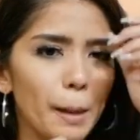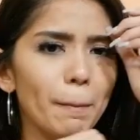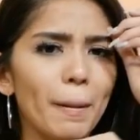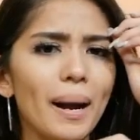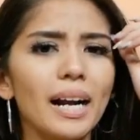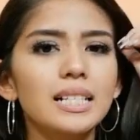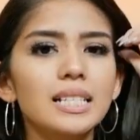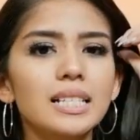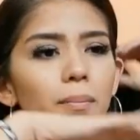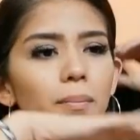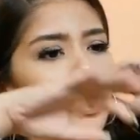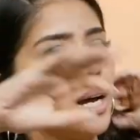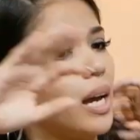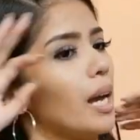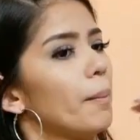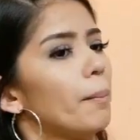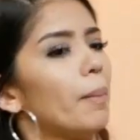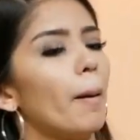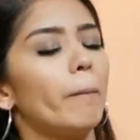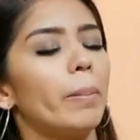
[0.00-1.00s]
Para sa mga
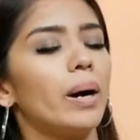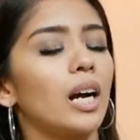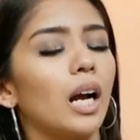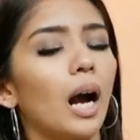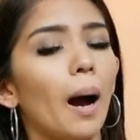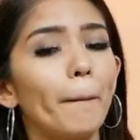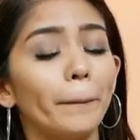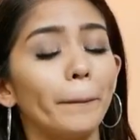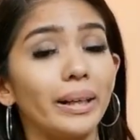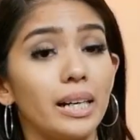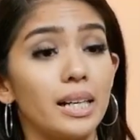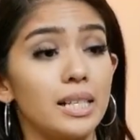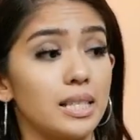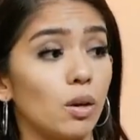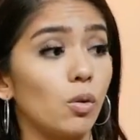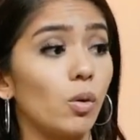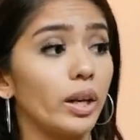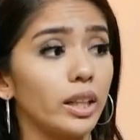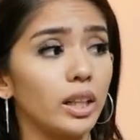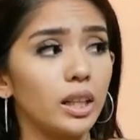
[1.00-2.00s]
iba pang companies that
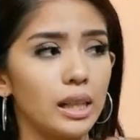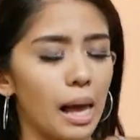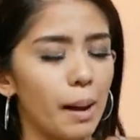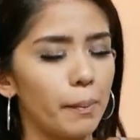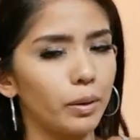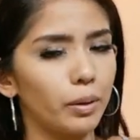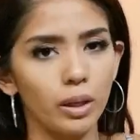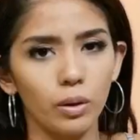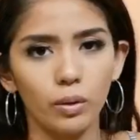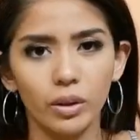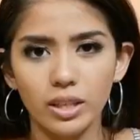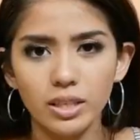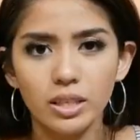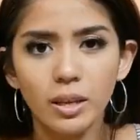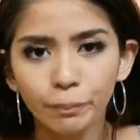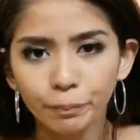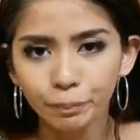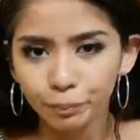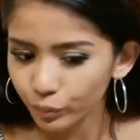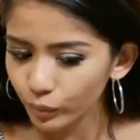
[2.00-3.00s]
want to collaborate with us,
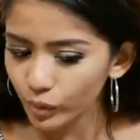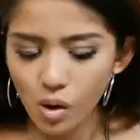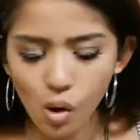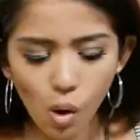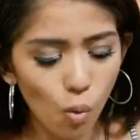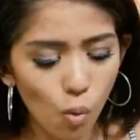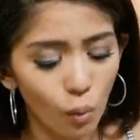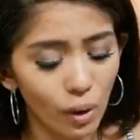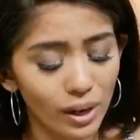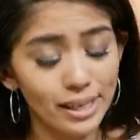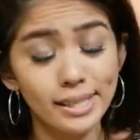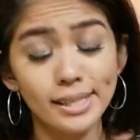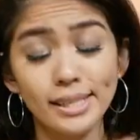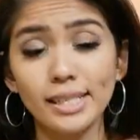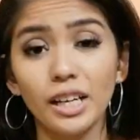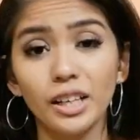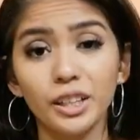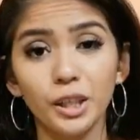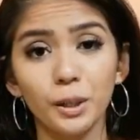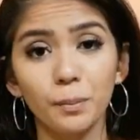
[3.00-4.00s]
want to
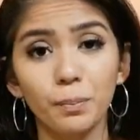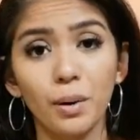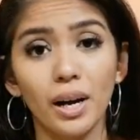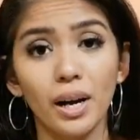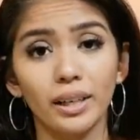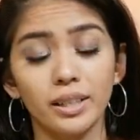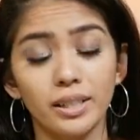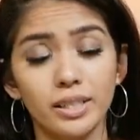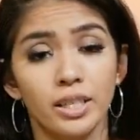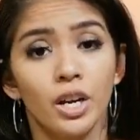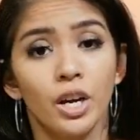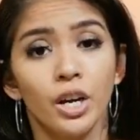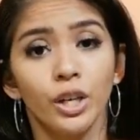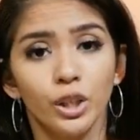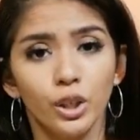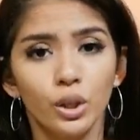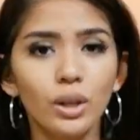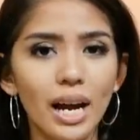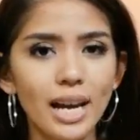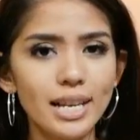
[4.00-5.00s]
sell your products,
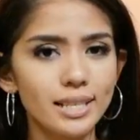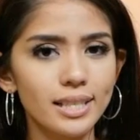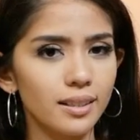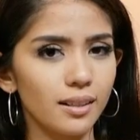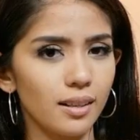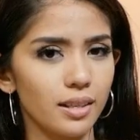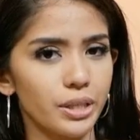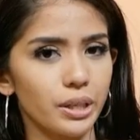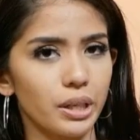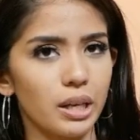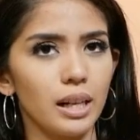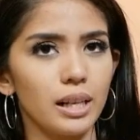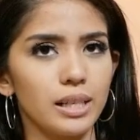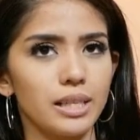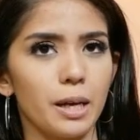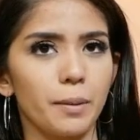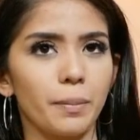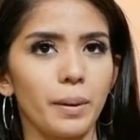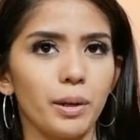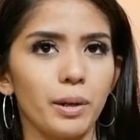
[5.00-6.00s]
you guys can also call us
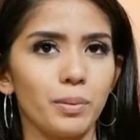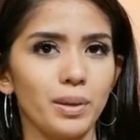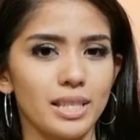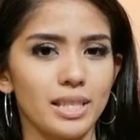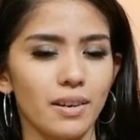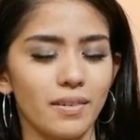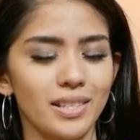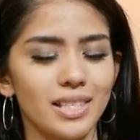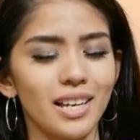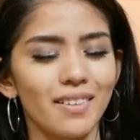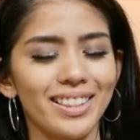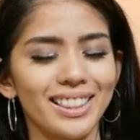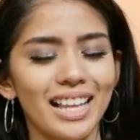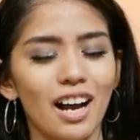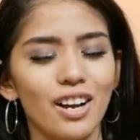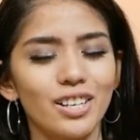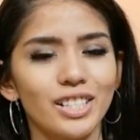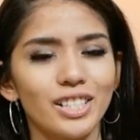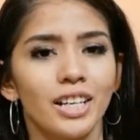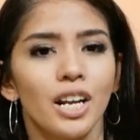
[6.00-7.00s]
up,
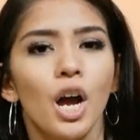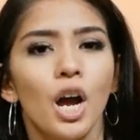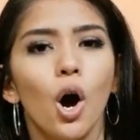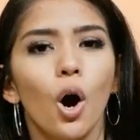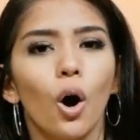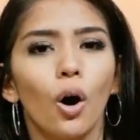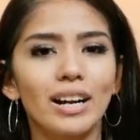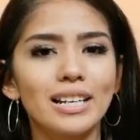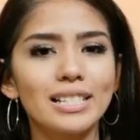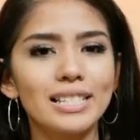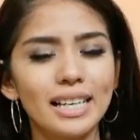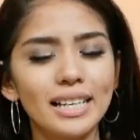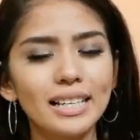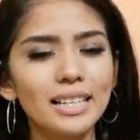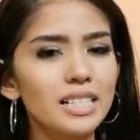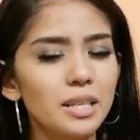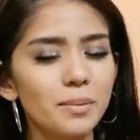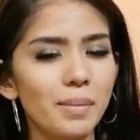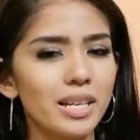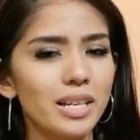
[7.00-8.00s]
817-7000, or send
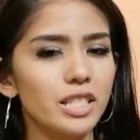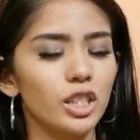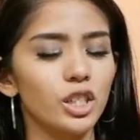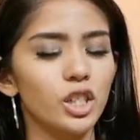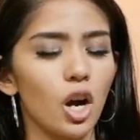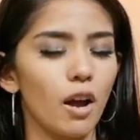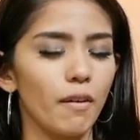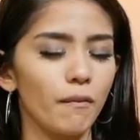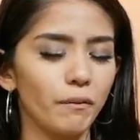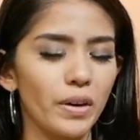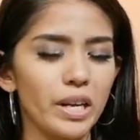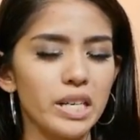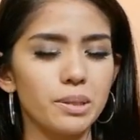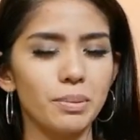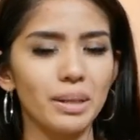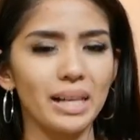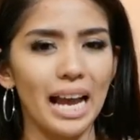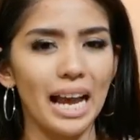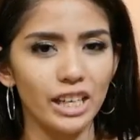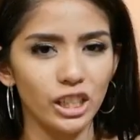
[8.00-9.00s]
us a message on
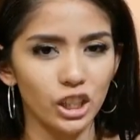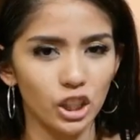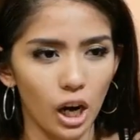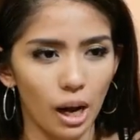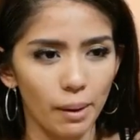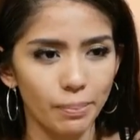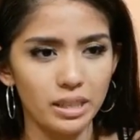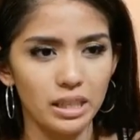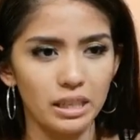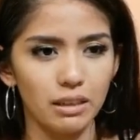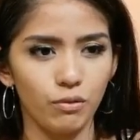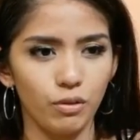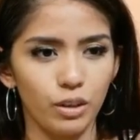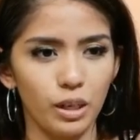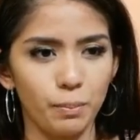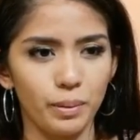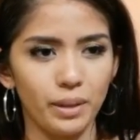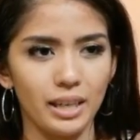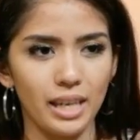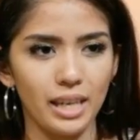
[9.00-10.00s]
Facebook at
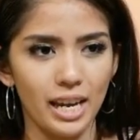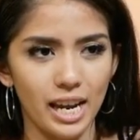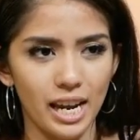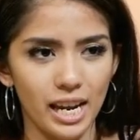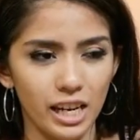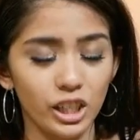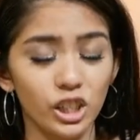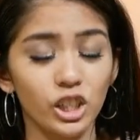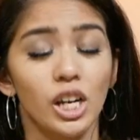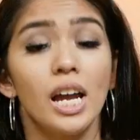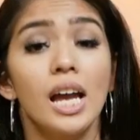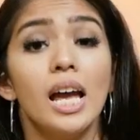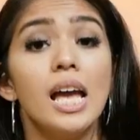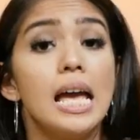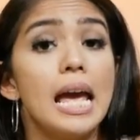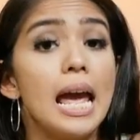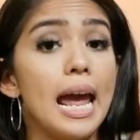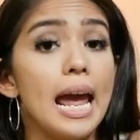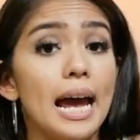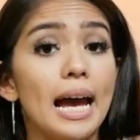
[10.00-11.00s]
ShopTVPH
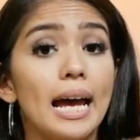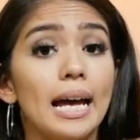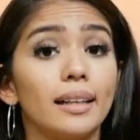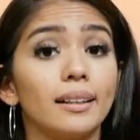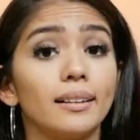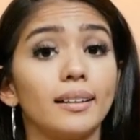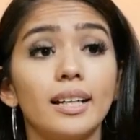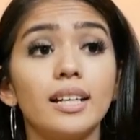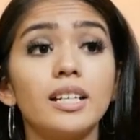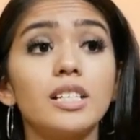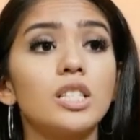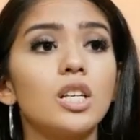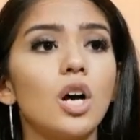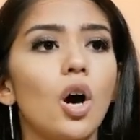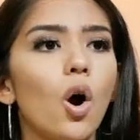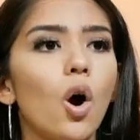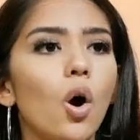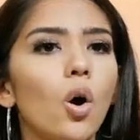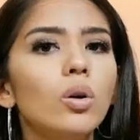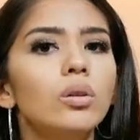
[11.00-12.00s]
and let us
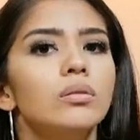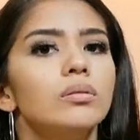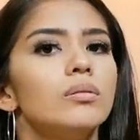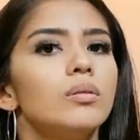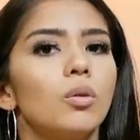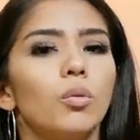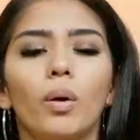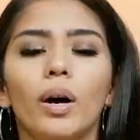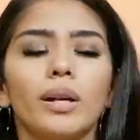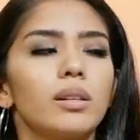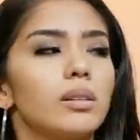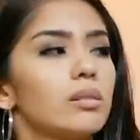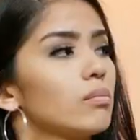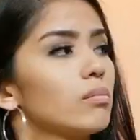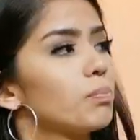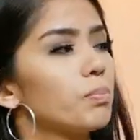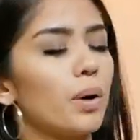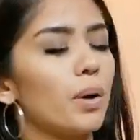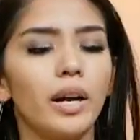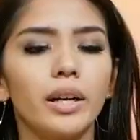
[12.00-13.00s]
know what
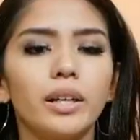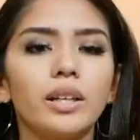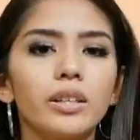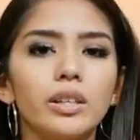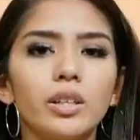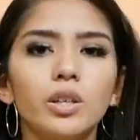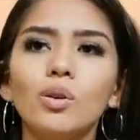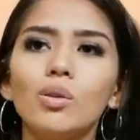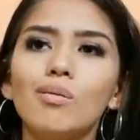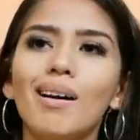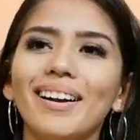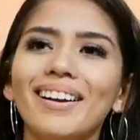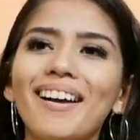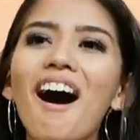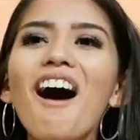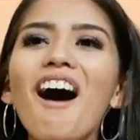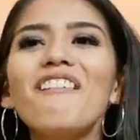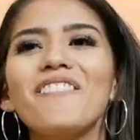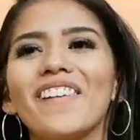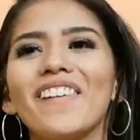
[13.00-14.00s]
product you want to
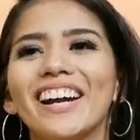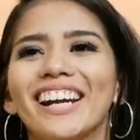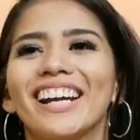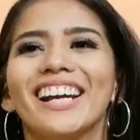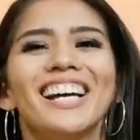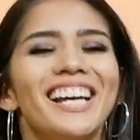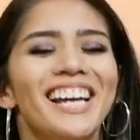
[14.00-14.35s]
offer.